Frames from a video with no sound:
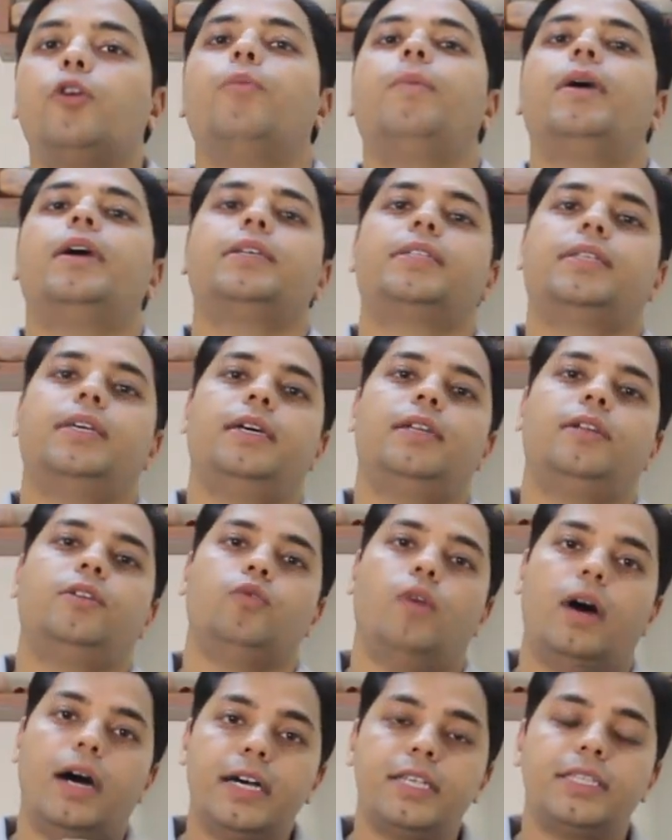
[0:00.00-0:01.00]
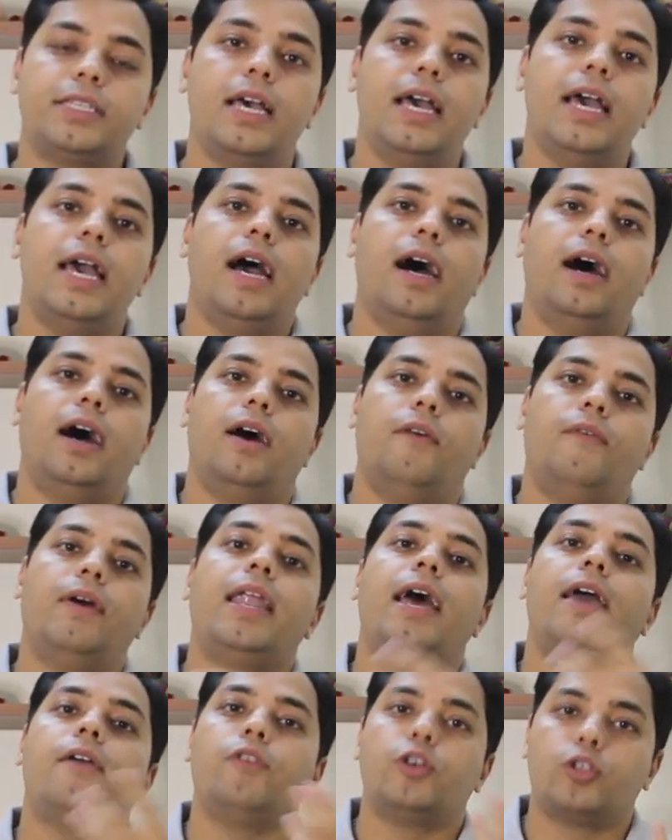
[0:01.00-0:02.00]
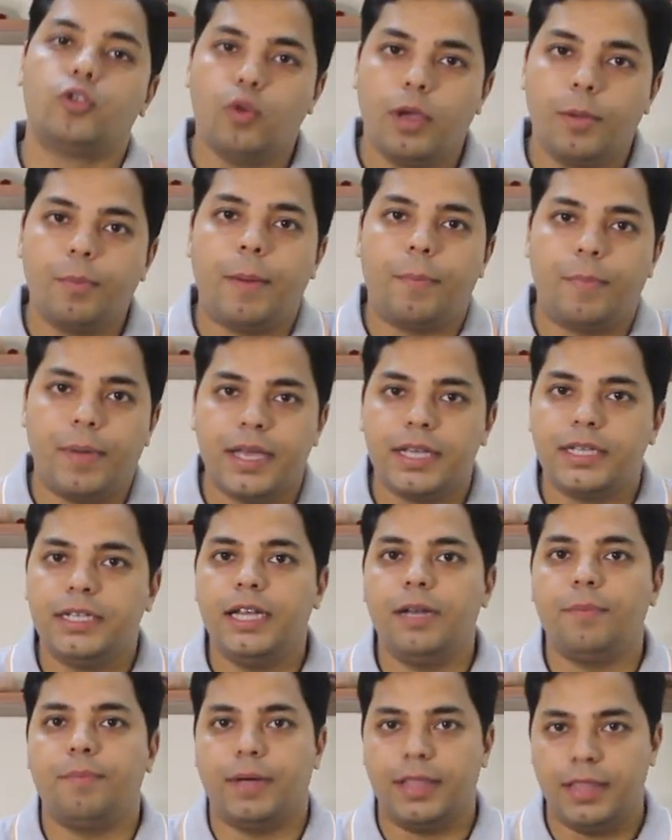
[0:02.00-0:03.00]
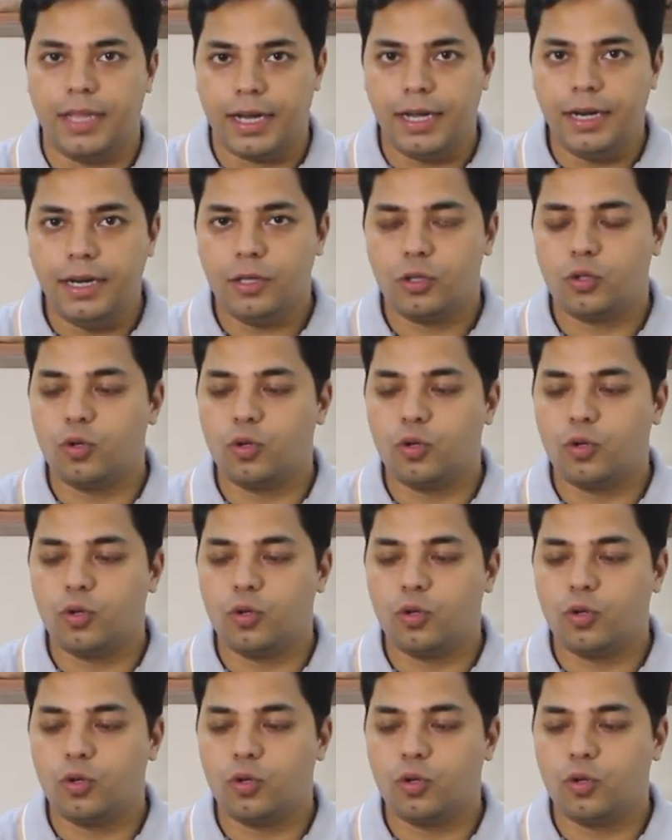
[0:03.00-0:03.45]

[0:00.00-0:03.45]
Kumar sir to us when I was doing my PhD in Pandagar.